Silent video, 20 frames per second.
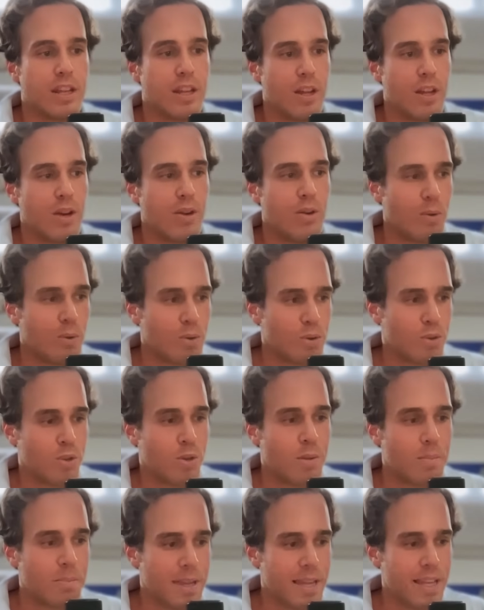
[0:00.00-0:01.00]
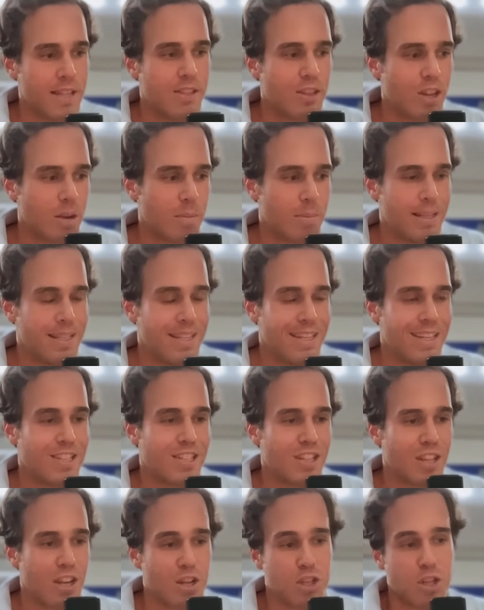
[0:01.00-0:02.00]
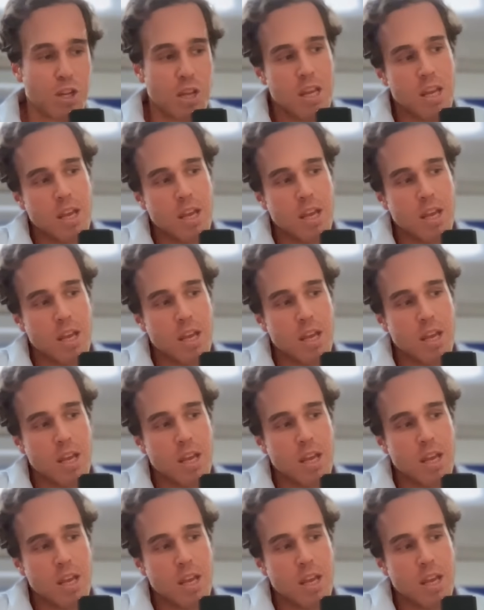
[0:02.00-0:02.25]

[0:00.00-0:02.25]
nor should it be interpreted as such.